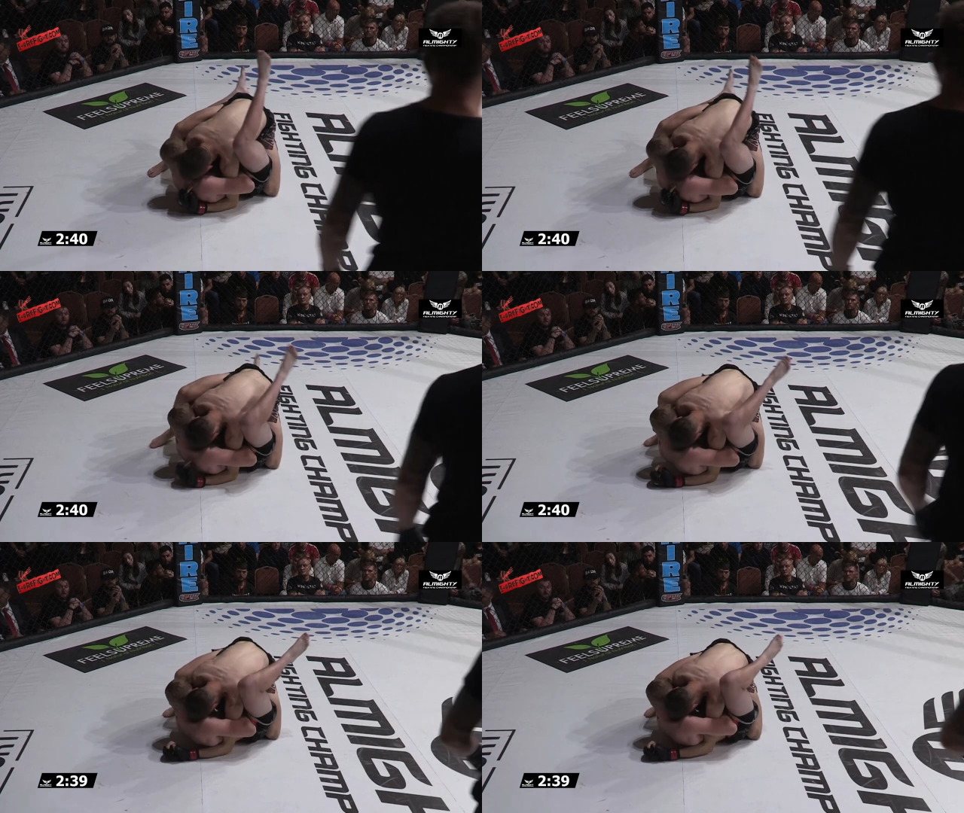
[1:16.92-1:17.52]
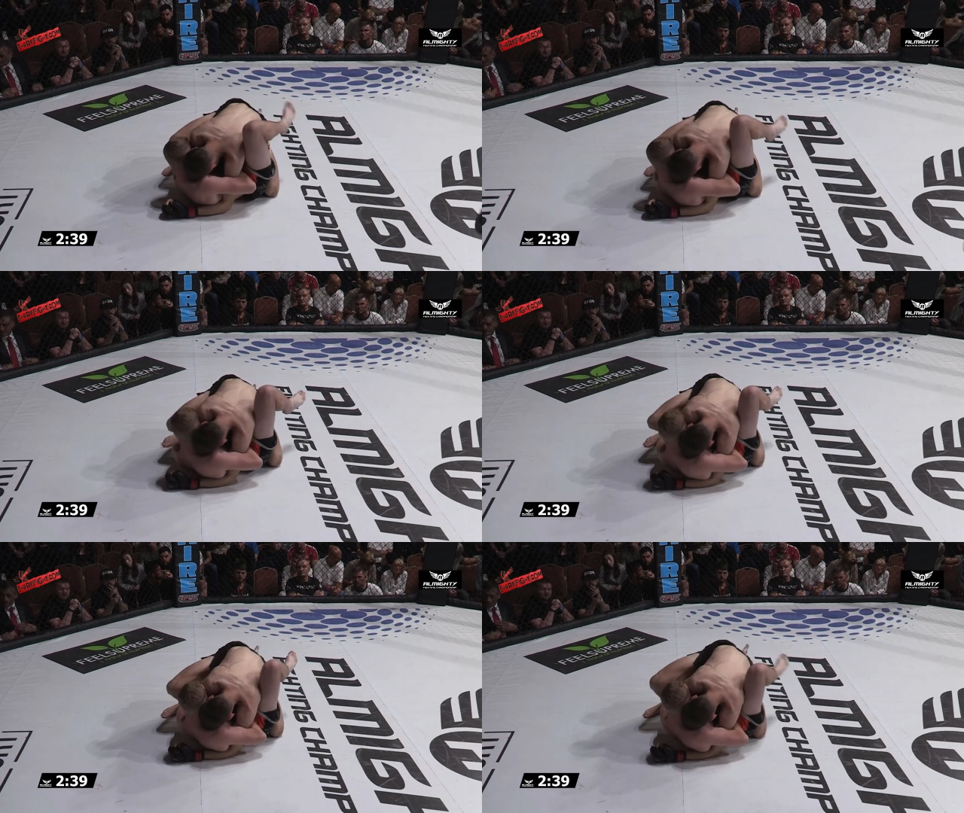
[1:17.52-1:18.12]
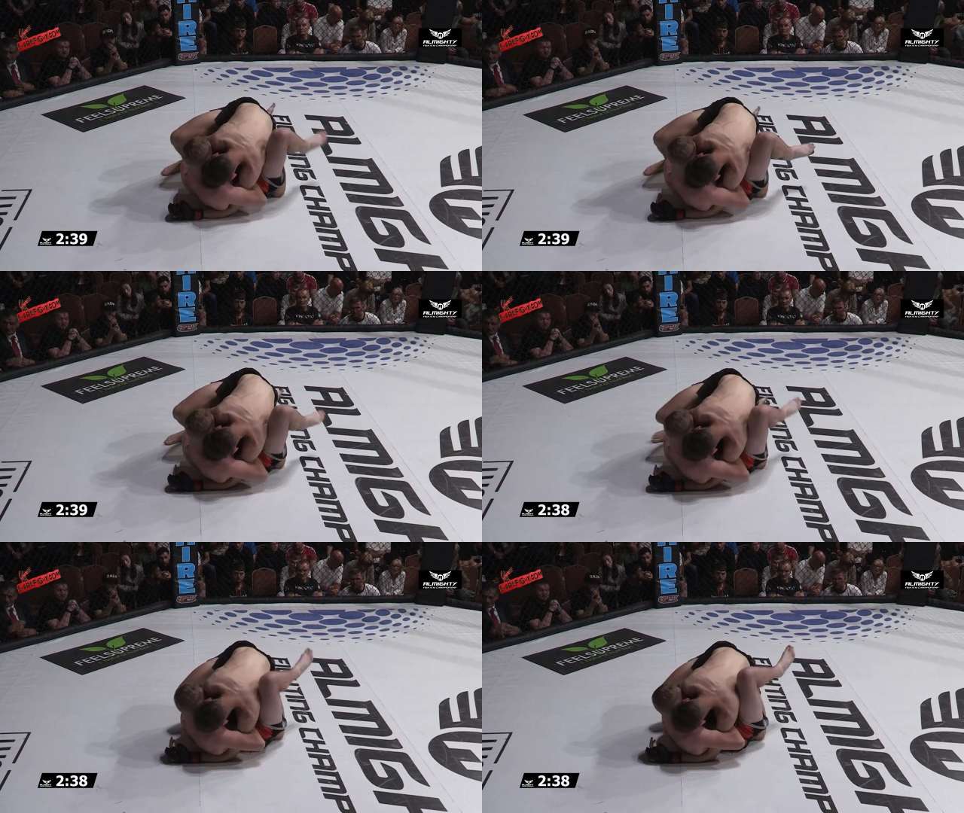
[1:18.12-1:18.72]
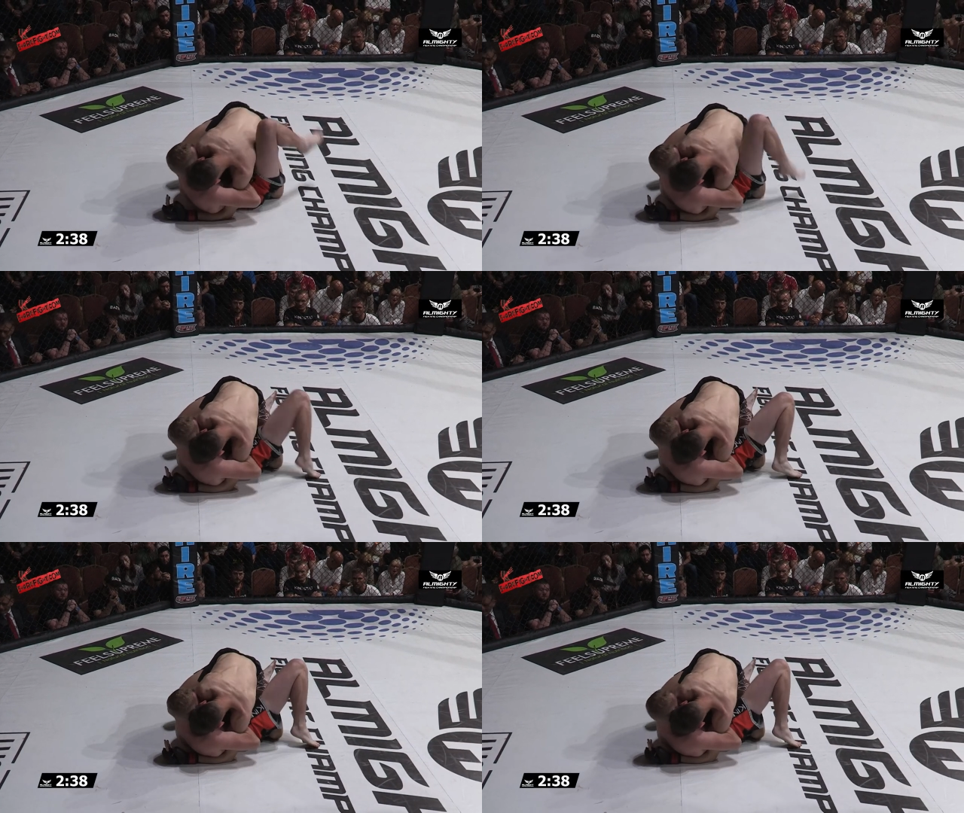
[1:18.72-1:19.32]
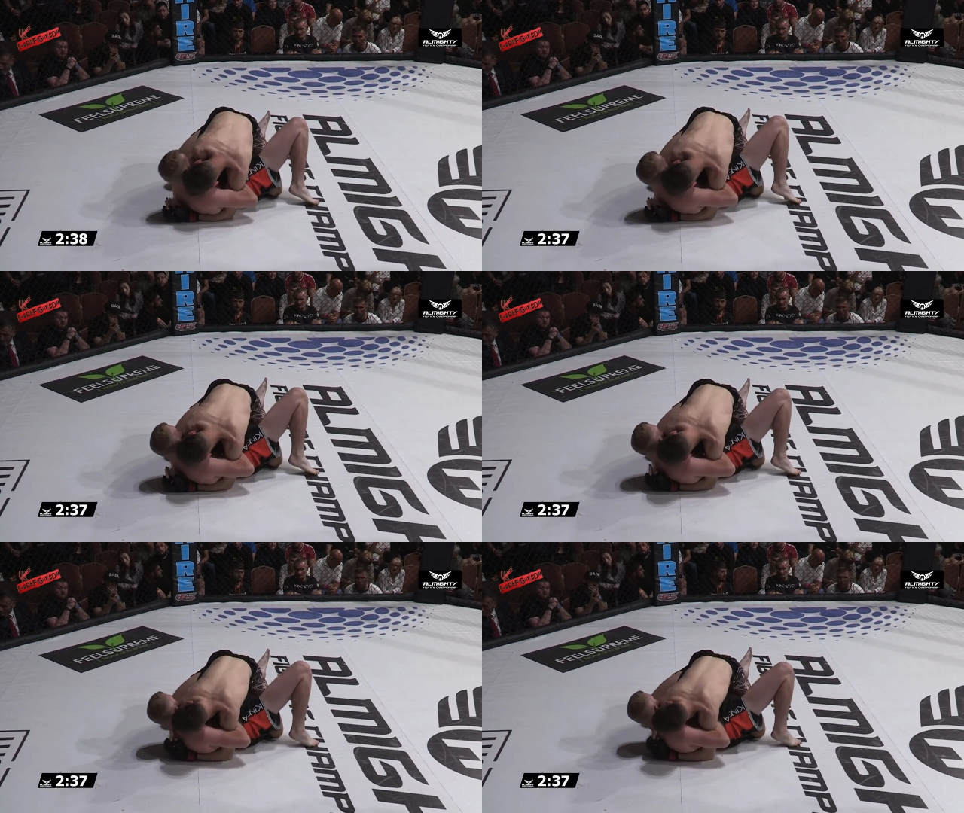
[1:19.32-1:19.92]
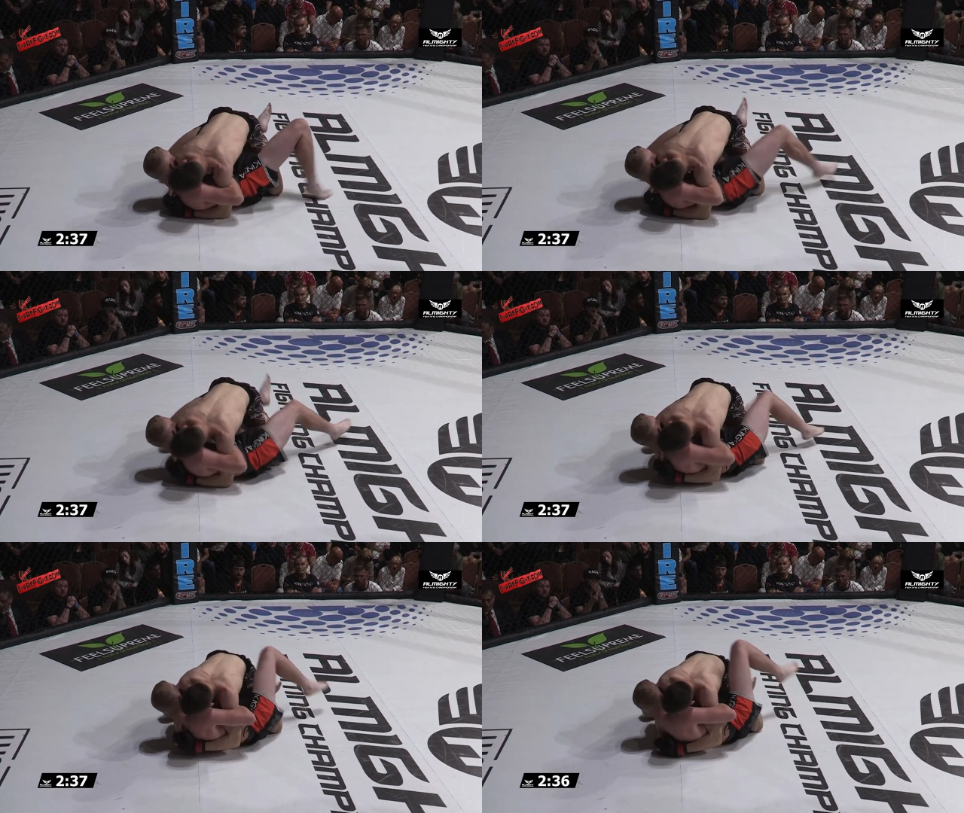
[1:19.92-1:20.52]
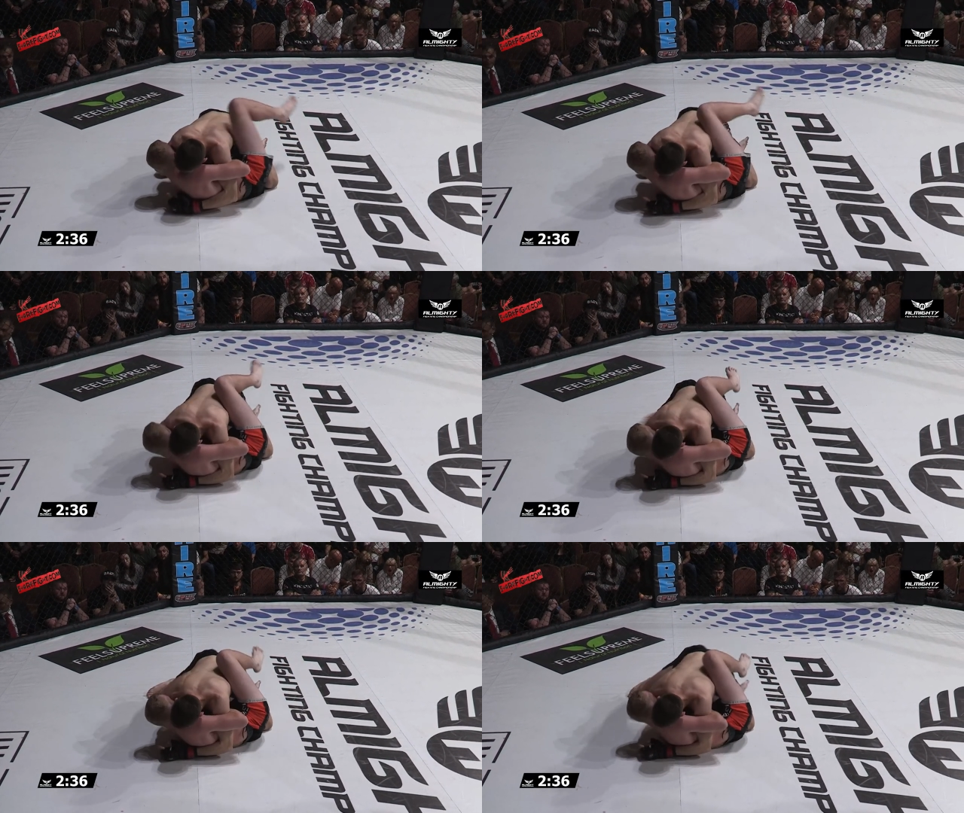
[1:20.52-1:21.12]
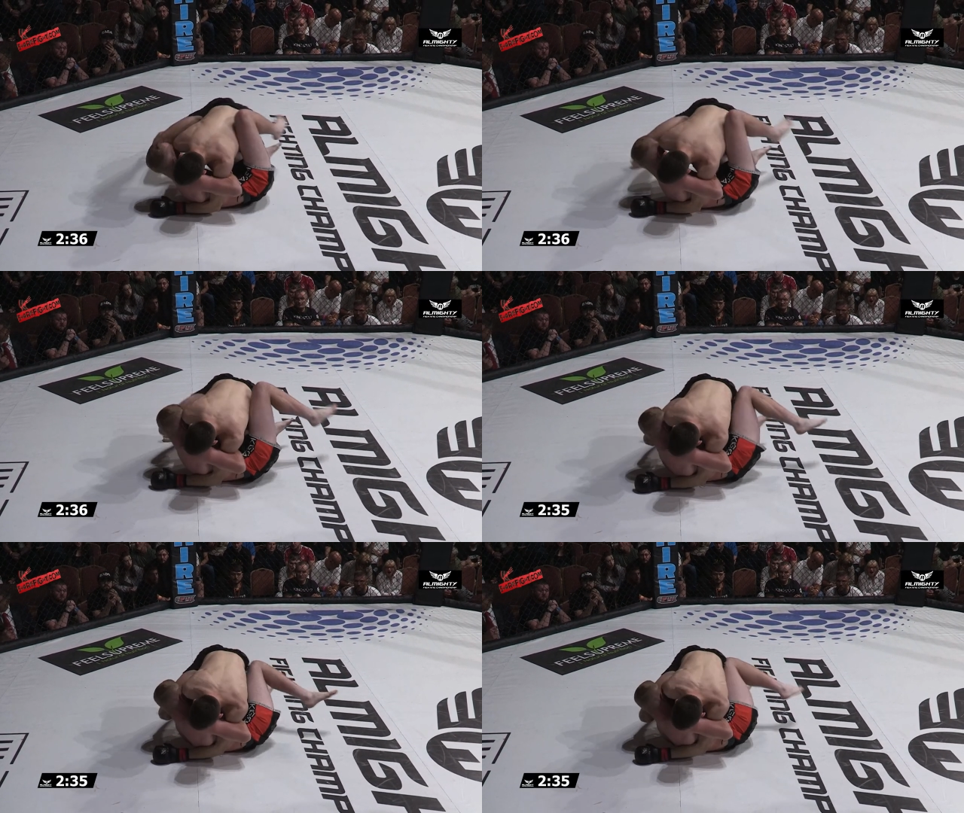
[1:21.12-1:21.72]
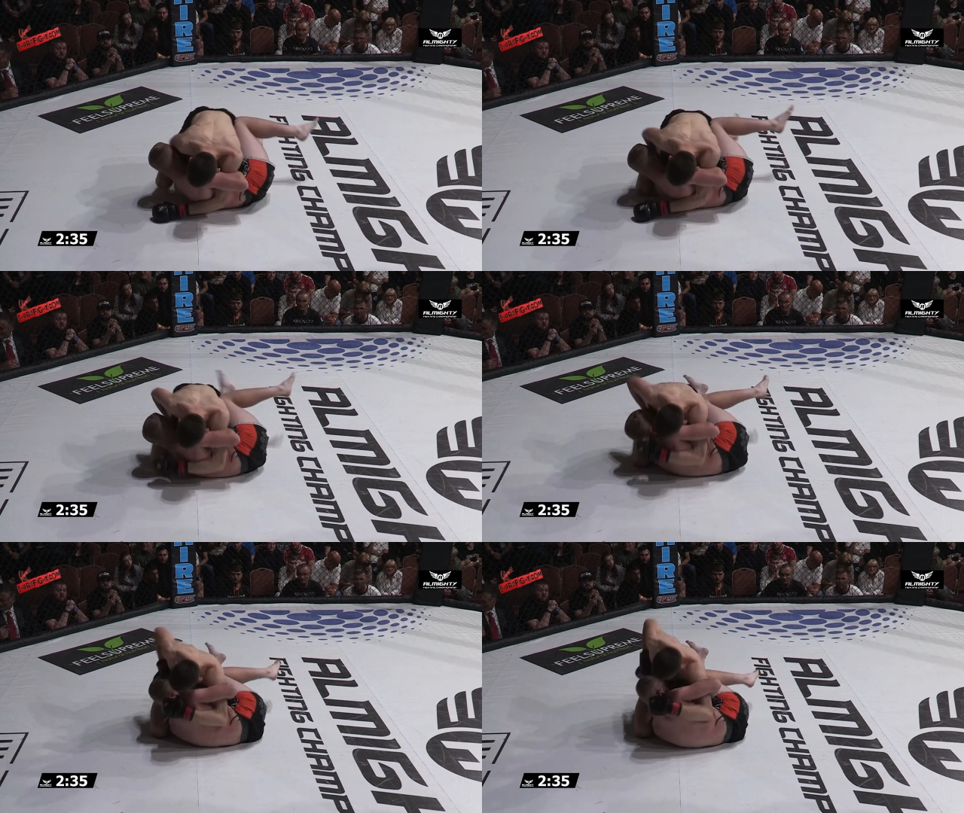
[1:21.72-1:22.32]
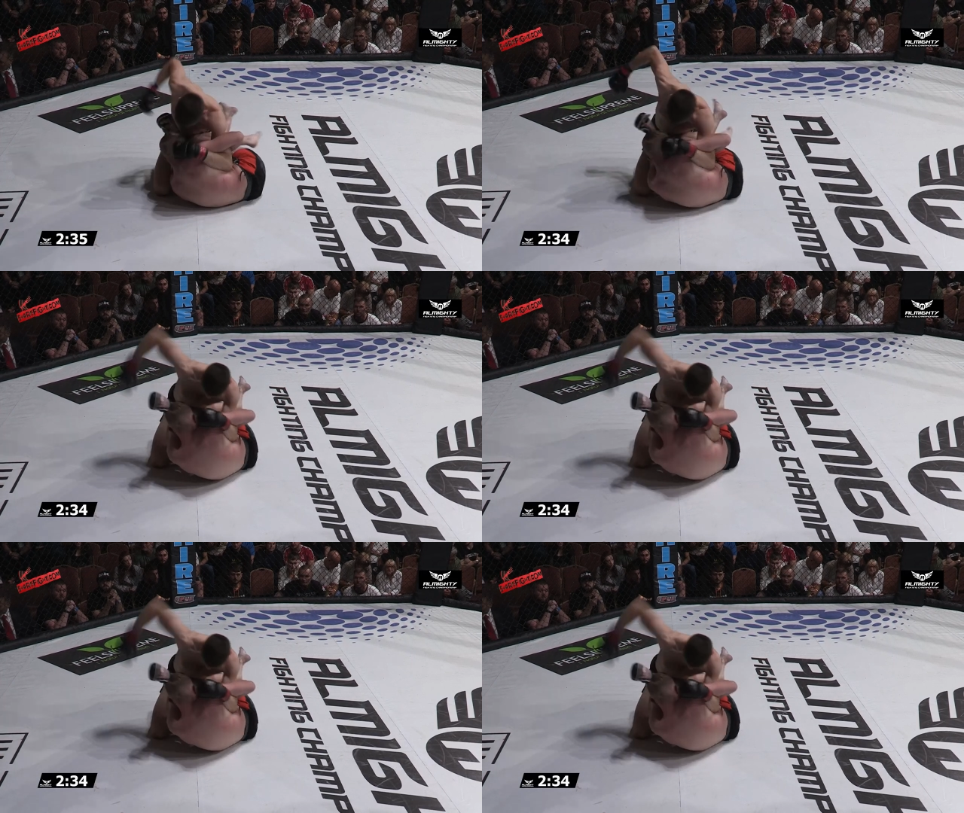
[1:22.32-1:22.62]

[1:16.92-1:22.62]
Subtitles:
[unreadable: no face in view]